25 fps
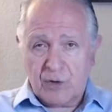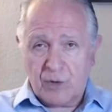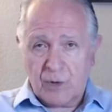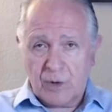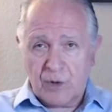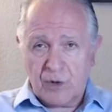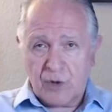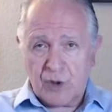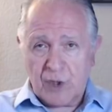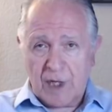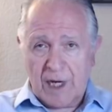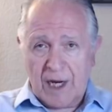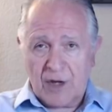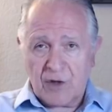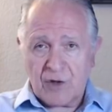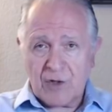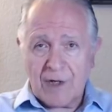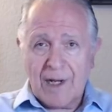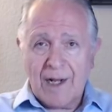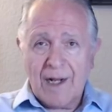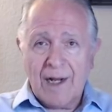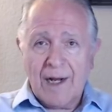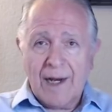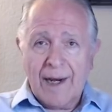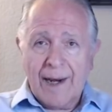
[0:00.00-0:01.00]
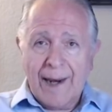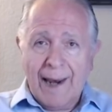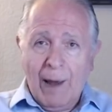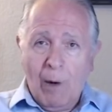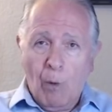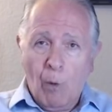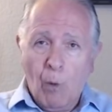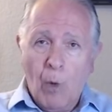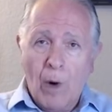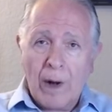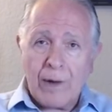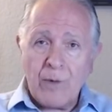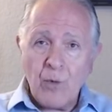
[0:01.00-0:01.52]
and change. Now,
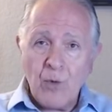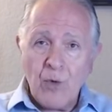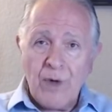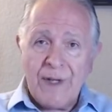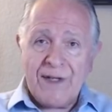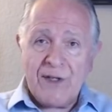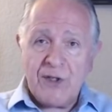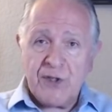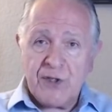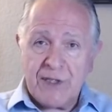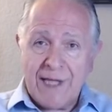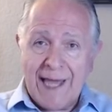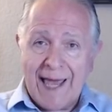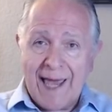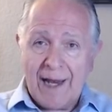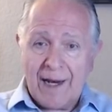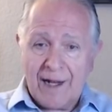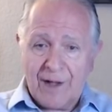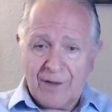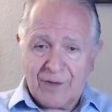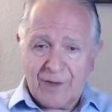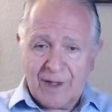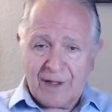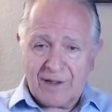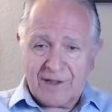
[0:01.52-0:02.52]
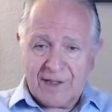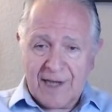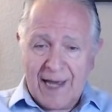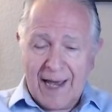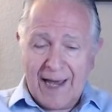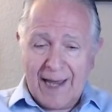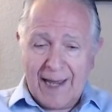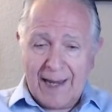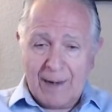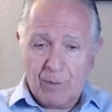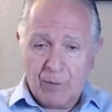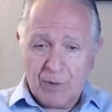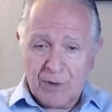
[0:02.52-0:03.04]
what we said at the
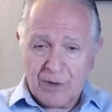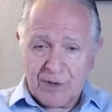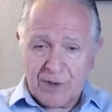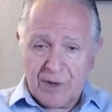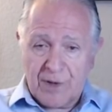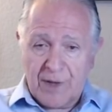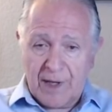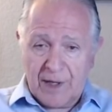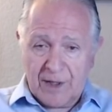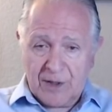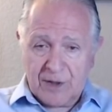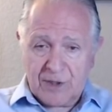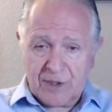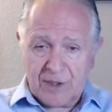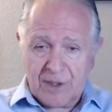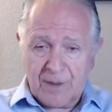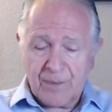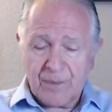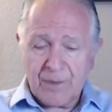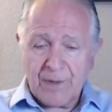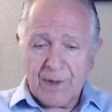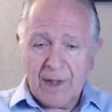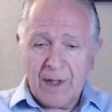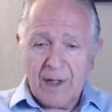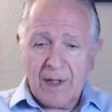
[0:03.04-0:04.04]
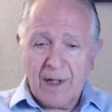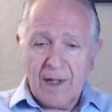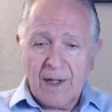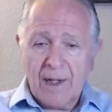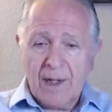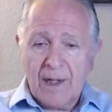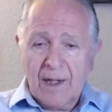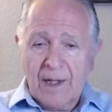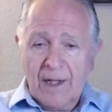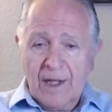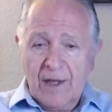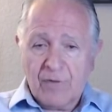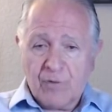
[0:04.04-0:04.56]
time was this.
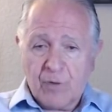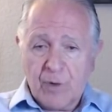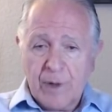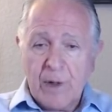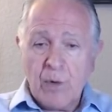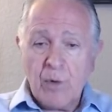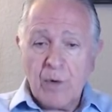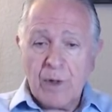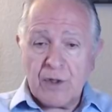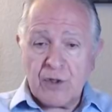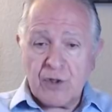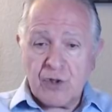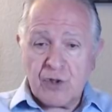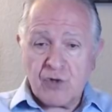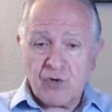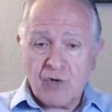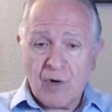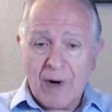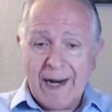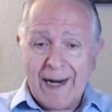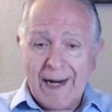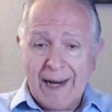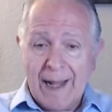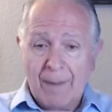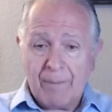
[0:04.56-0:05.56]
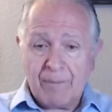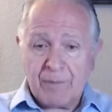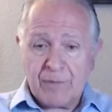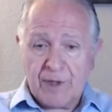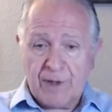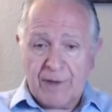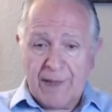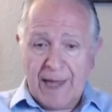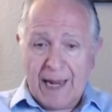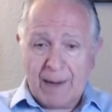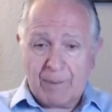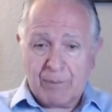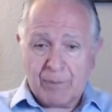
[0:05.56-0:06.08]
If we went straight up to
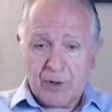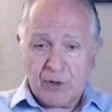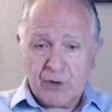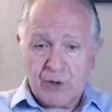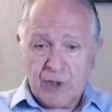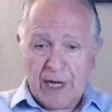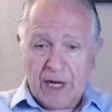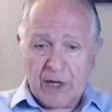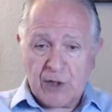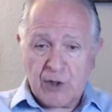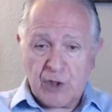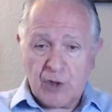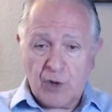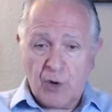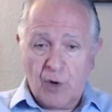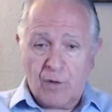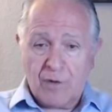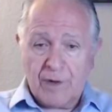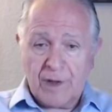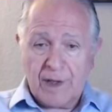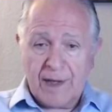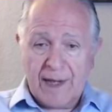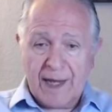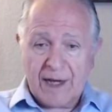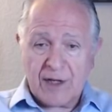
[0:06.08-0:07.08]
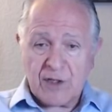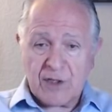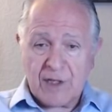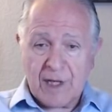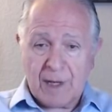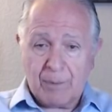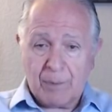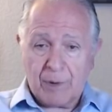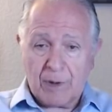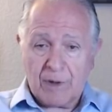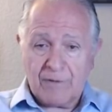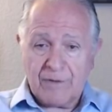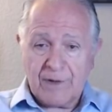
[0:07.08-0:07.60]
that projection over the next
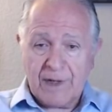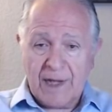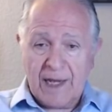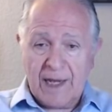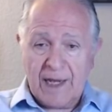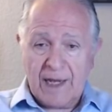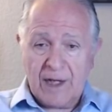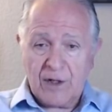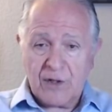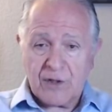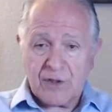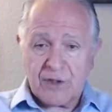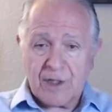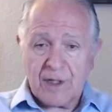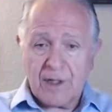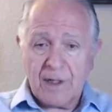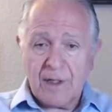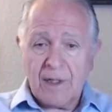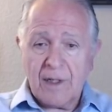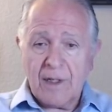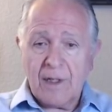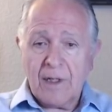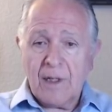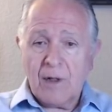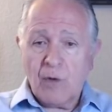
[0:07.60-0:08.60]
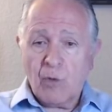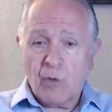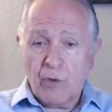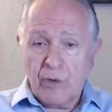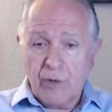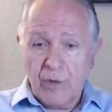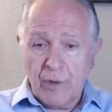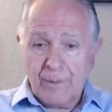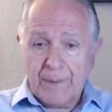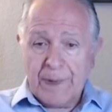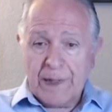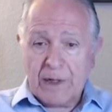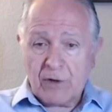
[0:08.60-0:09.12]
couple of days, we
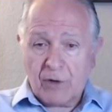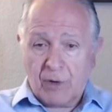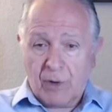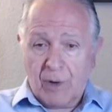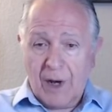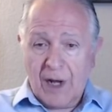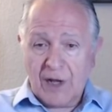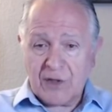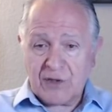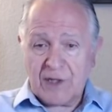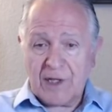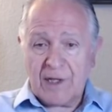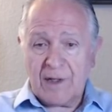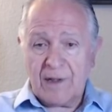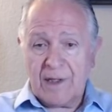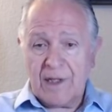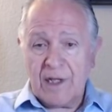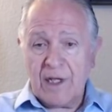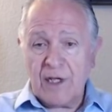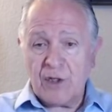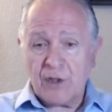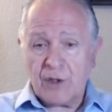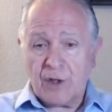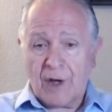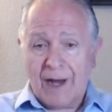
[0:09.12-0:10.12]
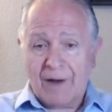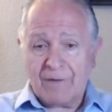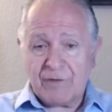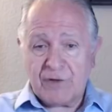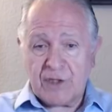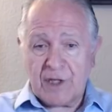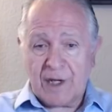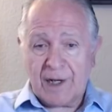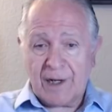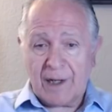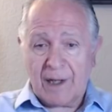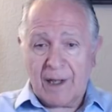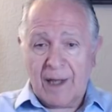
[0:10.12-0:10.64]
would be crossing these
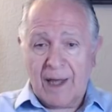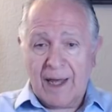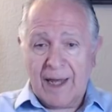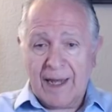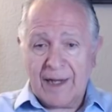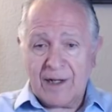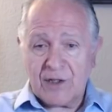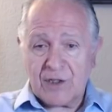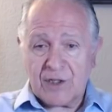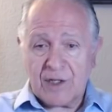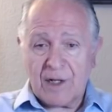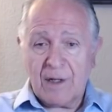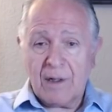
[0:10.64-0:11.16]
offset lines